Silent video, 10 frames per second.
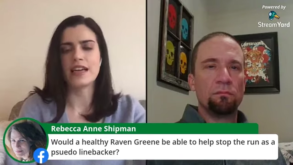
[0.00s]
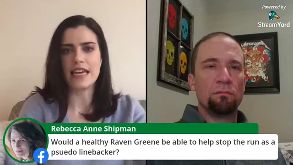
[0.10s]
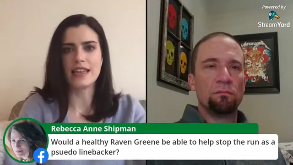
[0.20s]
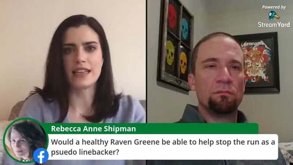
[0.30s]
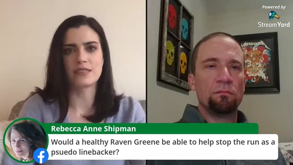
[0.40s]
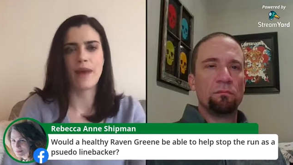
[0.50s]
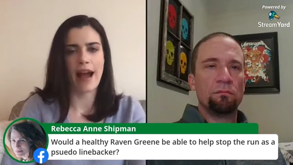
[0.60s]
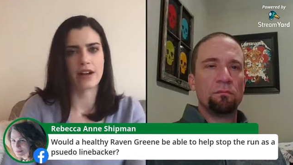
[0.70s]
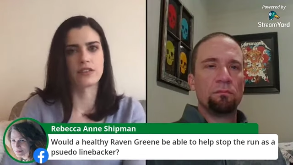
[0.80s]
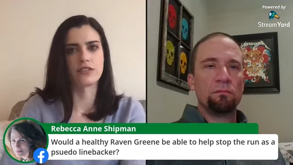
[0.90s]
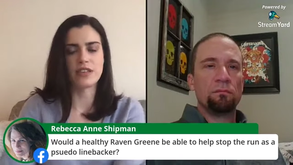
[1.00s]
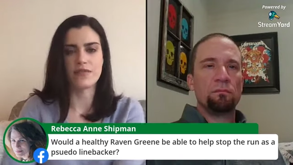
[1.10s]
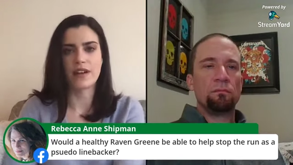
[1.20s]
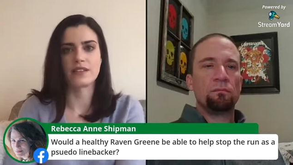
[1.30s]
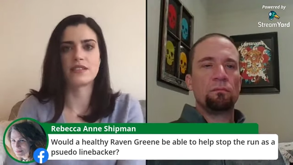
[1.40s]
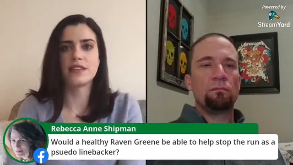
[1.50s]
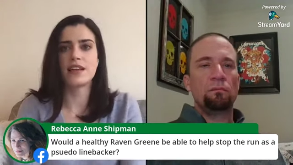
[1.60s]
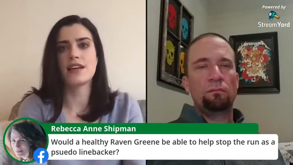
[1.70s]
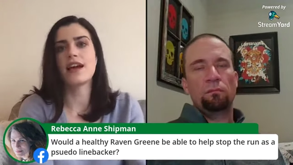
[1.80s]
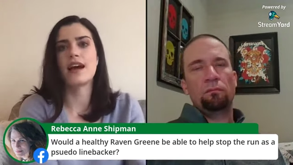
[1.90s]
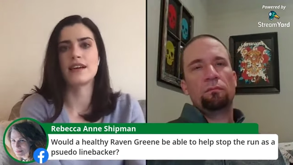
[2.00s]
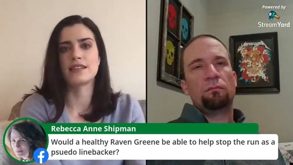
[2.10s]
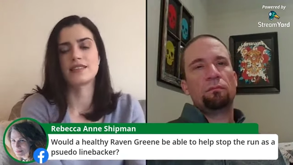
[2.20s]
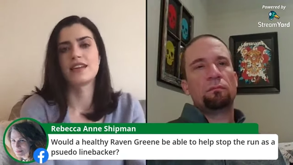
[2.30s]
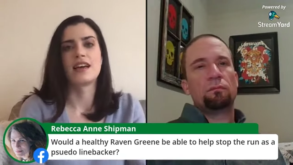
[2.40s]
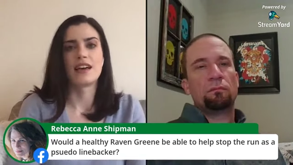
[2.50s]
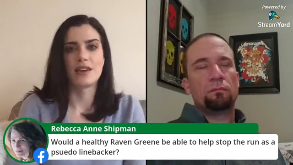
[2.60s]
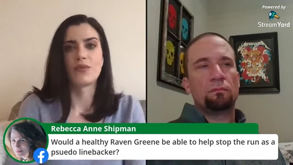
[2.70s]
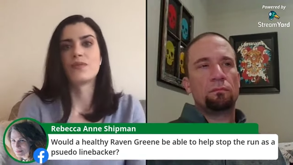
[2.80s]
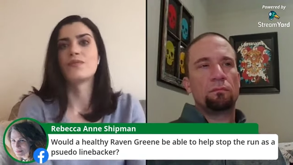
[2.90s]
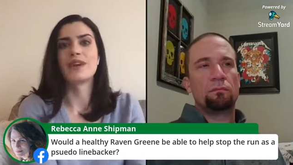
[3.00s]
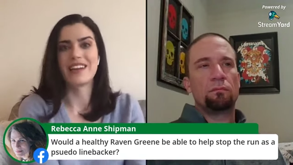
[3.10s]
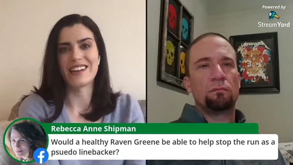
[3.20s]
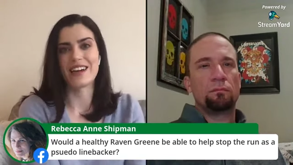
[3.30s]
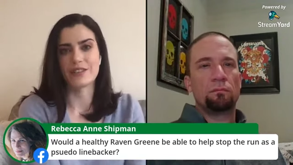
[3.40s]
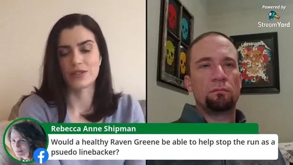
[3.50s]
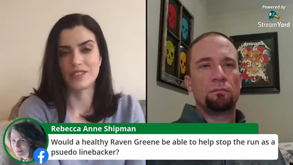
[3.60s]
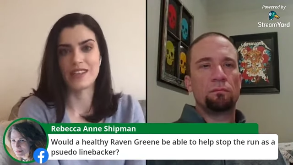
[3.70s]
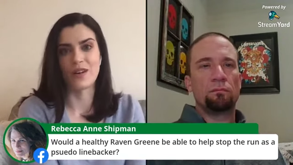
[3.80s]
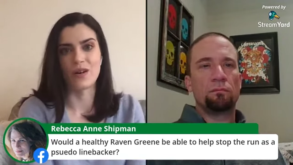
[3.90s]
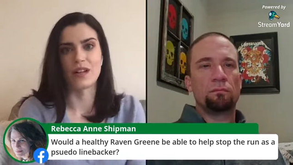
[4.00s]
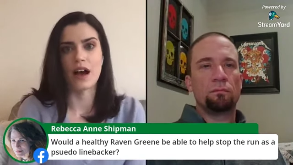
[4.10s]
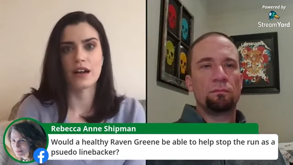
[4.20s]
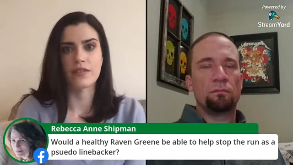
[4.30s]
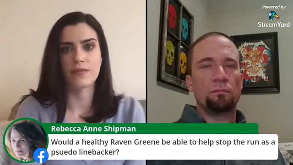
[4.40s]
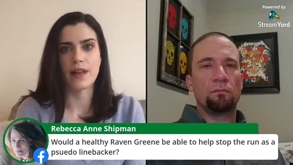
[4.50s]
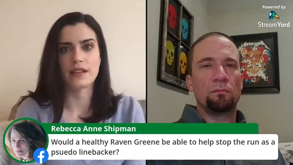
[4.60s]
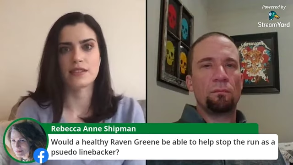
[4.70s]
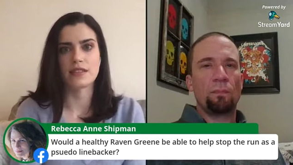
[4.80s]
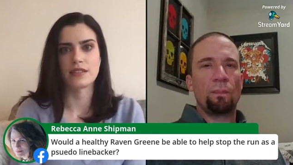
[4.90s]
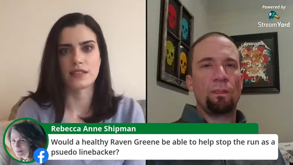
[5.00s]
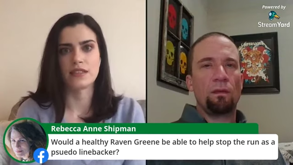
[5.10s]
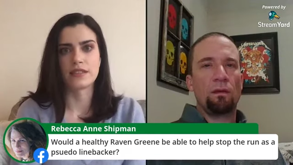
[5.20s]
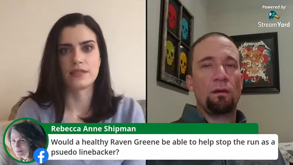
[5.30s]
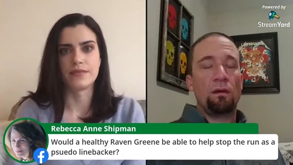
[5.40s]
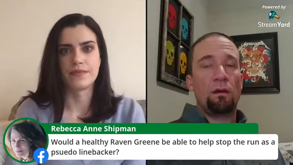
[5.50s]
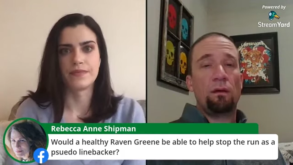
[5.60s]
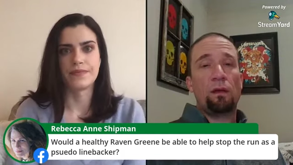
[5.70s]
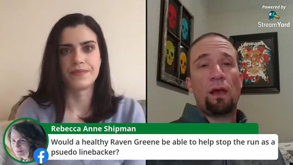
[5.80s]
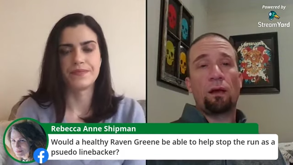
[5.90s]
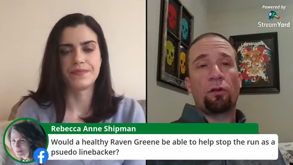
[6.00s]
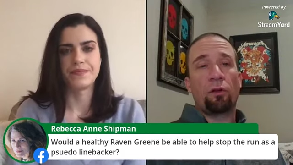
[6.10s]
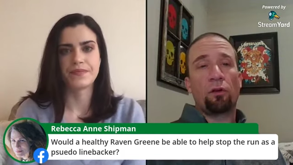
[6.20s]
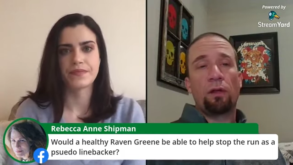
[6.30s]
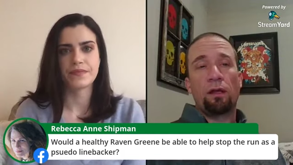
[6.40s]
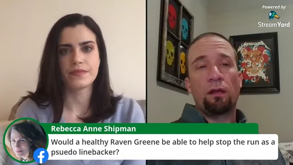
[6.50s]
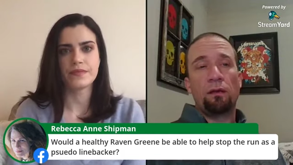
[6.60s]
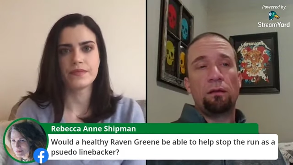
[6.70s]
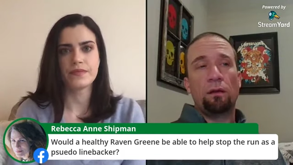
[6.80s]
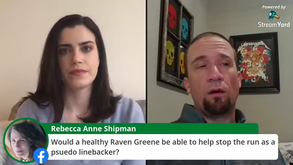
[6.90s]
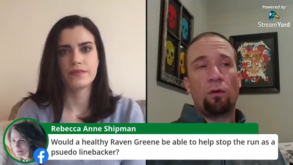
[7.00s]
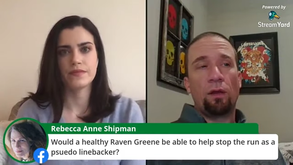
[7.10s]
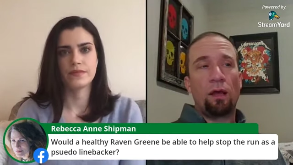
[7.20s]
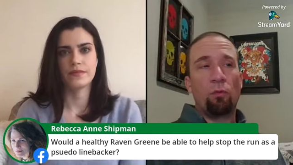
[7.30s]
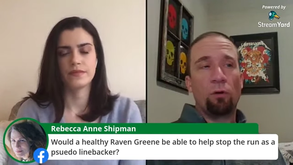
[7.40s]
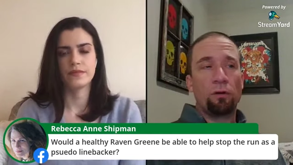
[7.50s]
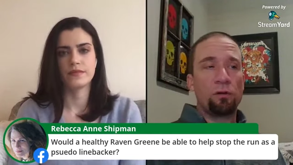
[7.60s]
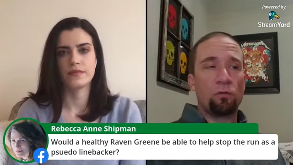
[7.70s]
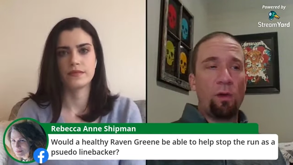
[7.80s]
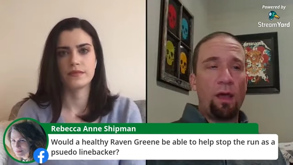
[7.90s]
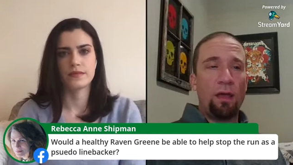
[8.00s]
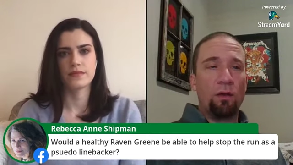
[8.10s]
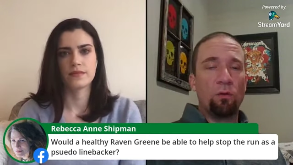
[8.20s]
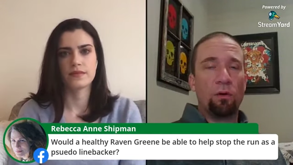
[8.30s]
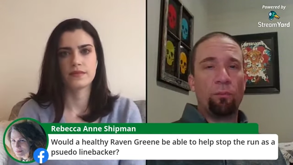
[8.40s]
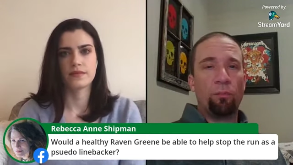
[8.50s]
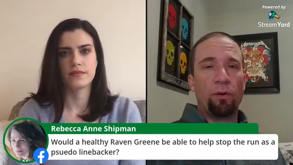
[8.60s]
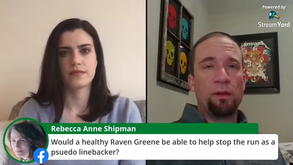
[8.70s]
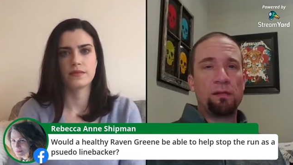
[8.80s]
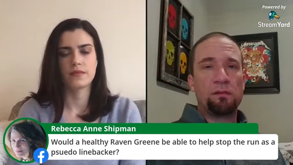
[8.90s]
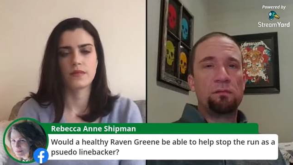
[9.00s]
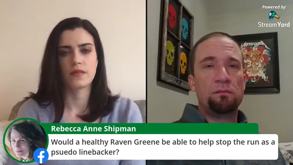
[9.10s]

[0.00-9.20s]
Speaker 1: in this Packers defense, seeing as we didn't get to see a whole lot of him last season?
Speaker 2: yeah, clearly, you know, he had worked his way into a pretty